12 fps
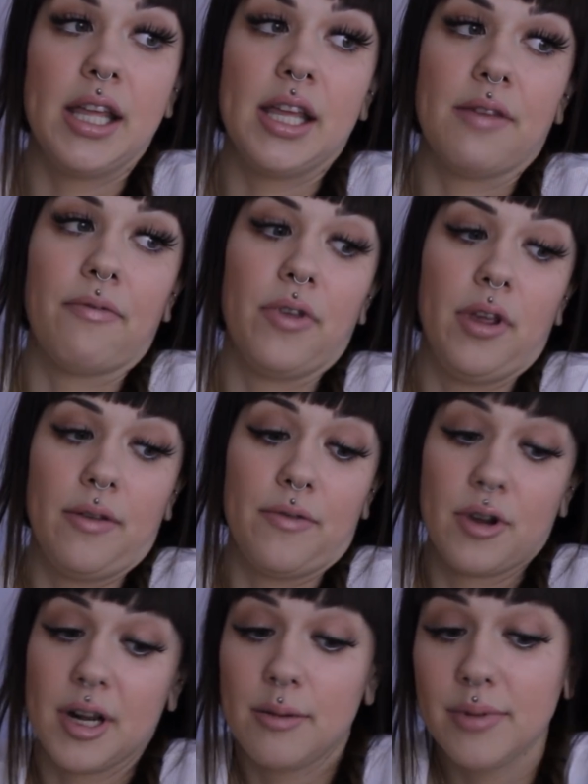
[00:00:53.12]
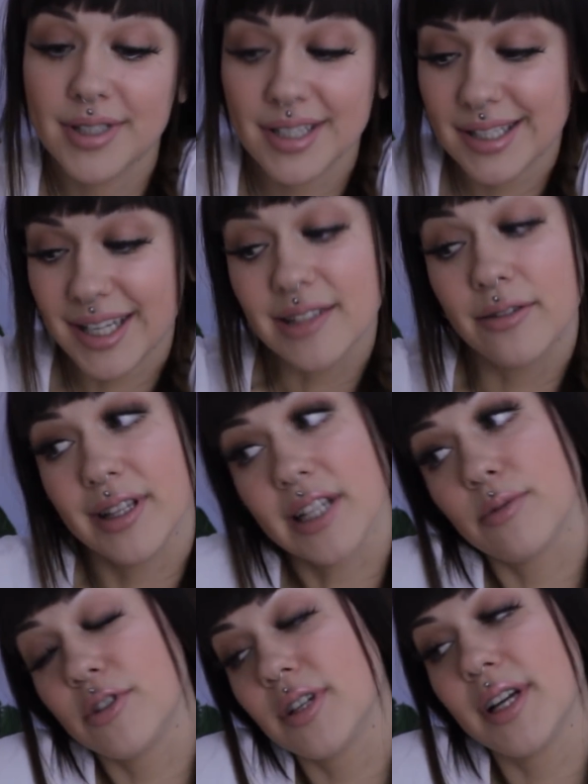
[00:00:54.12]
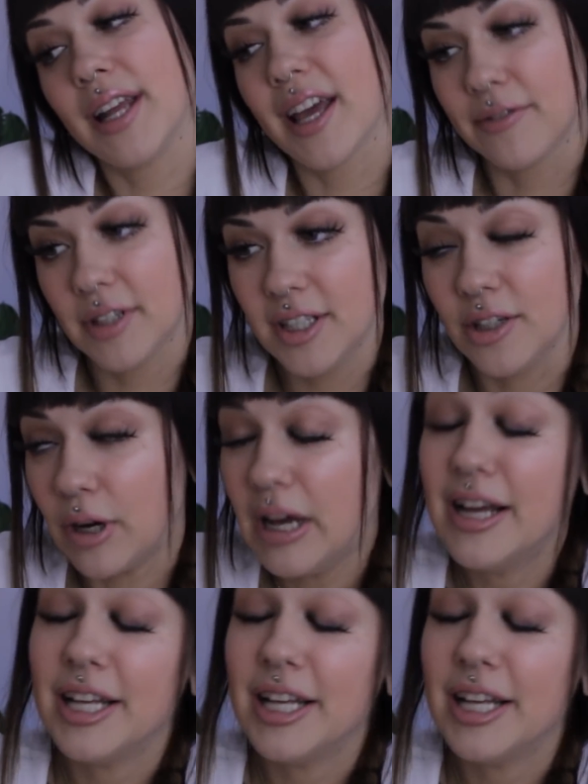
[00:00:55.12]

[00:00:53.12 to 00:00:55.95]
if you're gonna be successful, that's what you're gonna have to do.